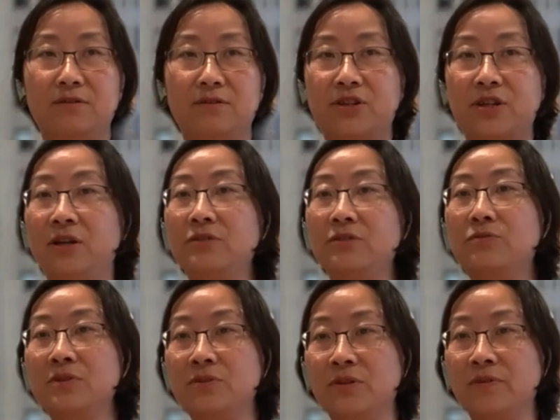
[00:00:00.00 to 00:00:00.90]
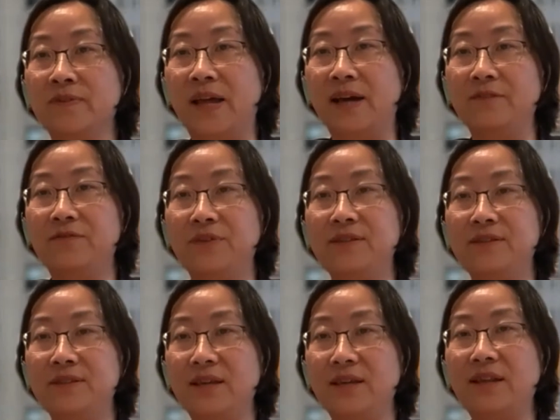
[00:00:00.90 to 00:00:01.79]
Shell's reserve life
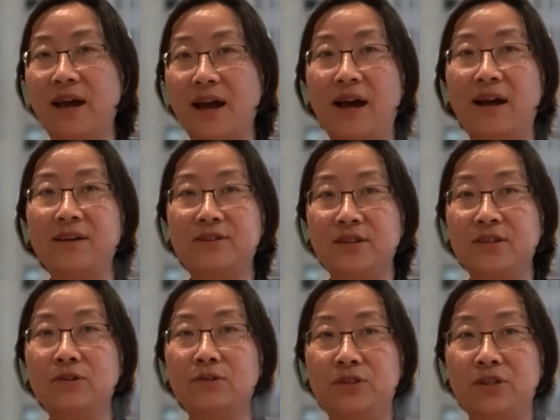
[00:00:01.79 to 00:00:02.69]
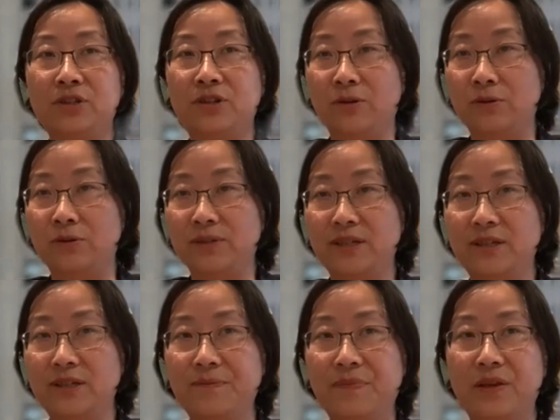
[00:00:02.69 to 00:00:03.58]
is in the high single digit
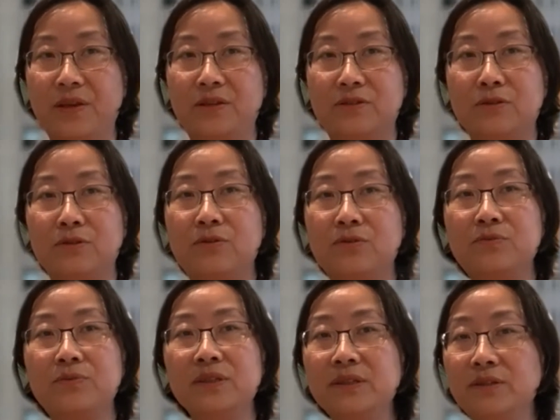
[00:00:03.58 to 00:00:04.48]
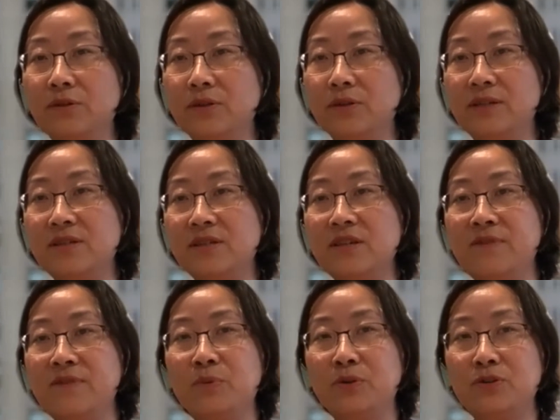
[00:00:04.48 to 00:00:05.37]
only. So there's really no
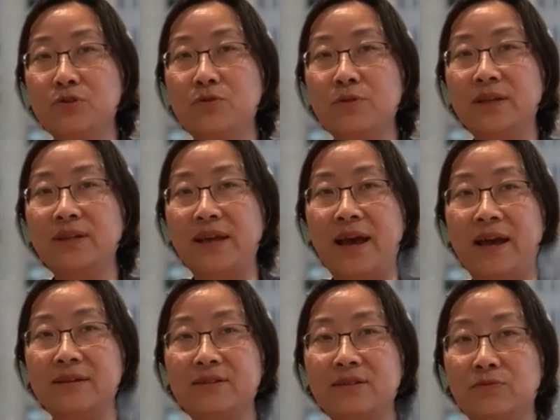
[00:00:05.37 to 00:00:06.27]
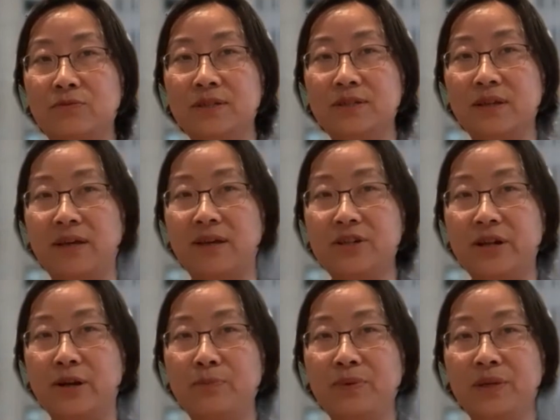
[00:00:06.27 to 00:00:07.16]
conceivable stranded asset risk at
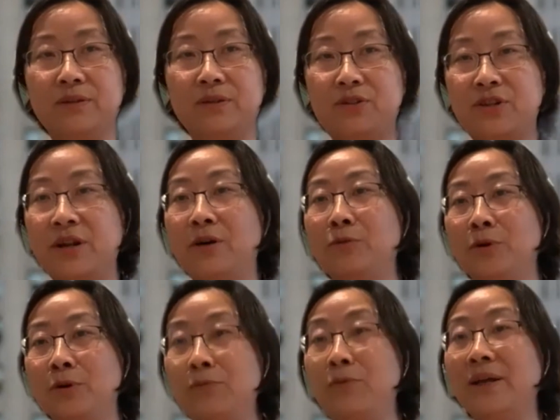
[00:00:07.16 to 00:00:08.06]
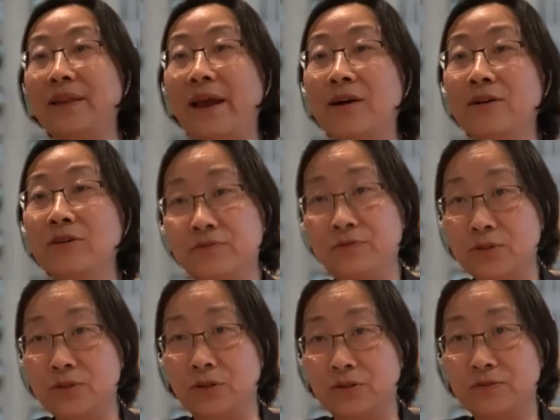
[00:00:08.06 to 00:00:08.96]
Shell because Shell will run out of
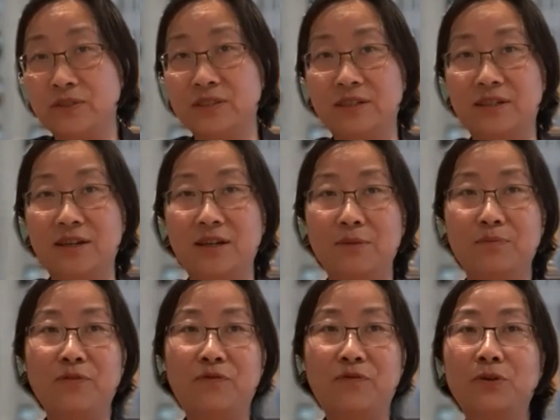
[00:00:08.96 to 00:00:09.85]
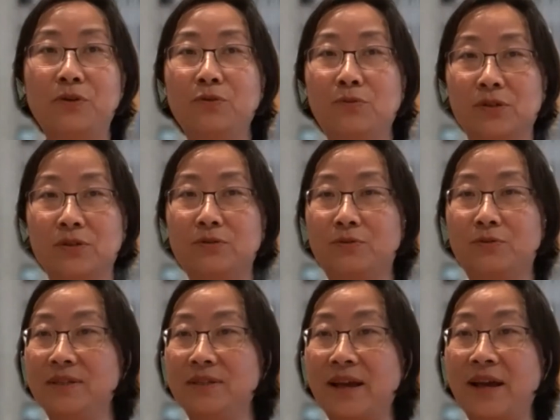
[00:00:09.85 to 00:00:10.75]
reserves before the world
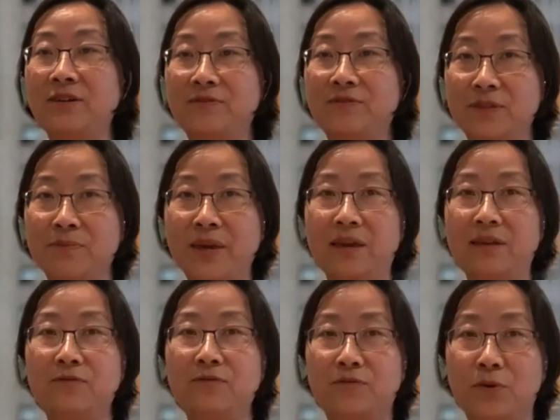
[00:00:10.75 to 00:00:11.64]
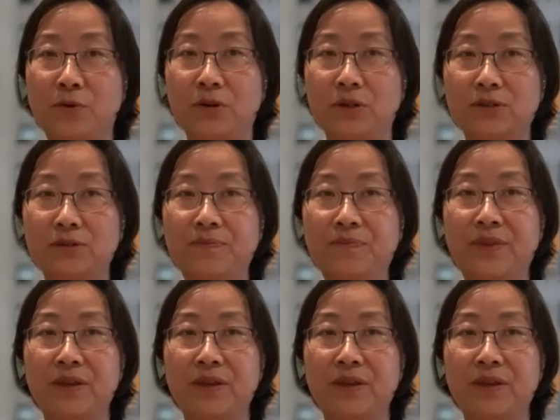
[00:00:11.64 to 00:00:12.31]
runs out of demand for oil.